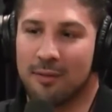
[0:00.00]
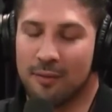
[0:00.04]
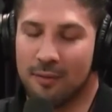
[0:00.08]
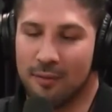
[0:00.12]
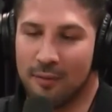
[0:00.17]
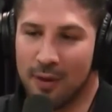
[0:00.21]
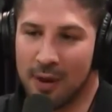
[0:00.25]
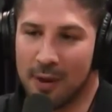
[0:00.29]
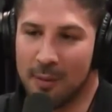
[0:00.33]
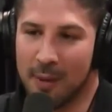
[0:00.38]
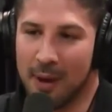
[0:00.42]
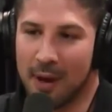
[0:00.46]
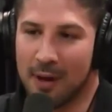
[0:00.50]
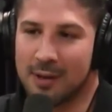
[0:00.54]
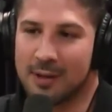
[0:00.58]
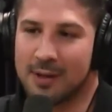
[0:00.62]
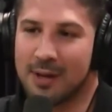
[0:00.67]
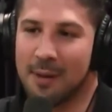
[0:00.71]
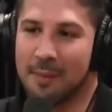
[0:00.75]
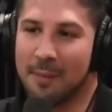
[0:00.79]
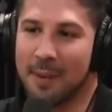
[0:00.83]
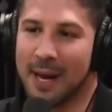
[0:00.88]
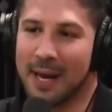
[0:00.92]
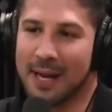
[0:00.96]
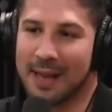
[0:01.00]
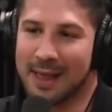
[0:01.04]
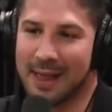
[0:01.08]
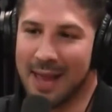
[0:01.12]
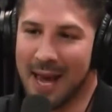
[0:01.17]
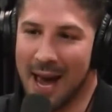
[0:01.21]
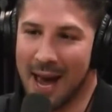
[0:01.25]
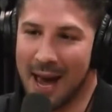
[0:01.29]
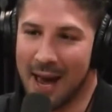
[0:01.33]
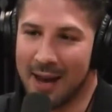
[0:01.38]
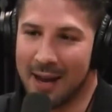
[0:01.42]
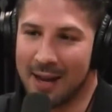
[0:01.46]
female or something like
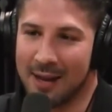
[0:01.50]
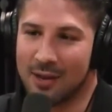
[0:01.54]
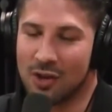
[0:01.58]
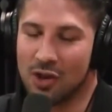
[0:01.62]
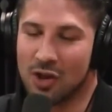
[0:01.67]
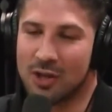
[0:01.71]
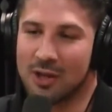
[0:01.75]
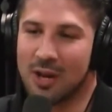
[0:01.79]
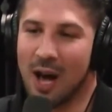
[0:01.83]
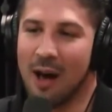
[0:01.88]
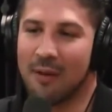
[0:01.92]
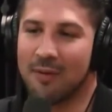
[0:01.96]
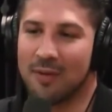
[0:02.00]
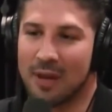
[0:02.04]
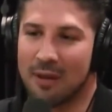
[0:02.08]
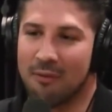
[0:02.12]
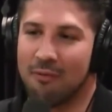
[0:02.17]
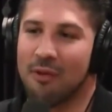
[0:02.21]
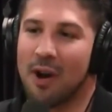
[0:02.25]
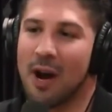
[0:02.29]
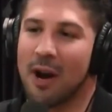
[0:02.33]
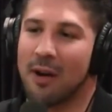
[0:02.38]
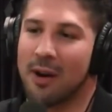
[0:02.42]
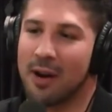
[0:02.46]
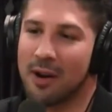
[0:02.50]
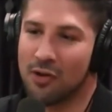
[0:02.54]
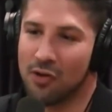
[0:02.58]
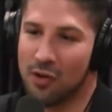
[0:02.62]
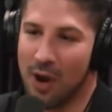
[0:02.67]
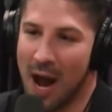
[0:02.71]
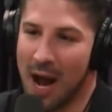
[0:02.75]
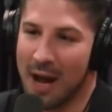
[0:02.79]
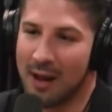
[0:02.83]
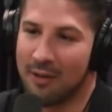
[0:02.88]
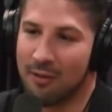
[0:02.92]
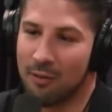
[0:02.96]
that. She's obviously very
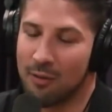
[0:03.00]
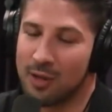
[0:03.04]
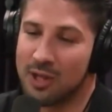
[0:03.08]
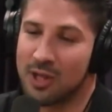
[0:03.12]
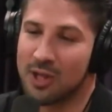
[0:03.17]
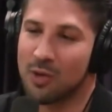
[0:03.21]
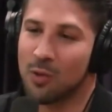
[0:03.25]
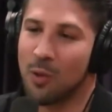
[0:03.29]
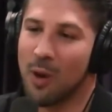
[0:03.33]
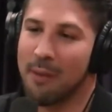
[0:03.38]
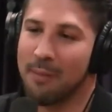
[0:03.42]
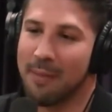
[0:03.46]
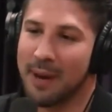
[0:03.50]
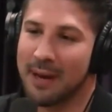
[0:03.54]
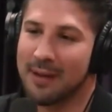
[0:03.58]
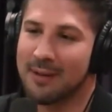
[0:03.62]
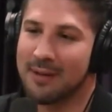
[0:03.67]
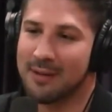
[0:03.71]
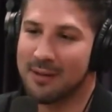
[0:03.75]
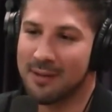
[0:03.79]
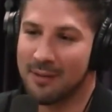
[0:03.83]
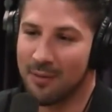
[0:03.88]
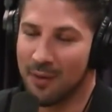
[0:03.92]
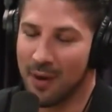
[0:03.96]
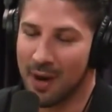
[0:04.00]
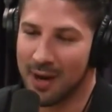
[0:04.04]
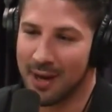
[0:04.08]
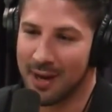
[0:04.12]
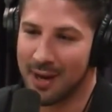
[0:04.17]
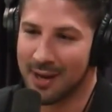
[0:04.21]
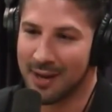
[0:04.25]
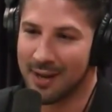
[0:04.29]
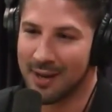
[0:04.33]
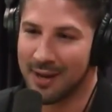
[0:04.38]
attractive, which is what makes this funny.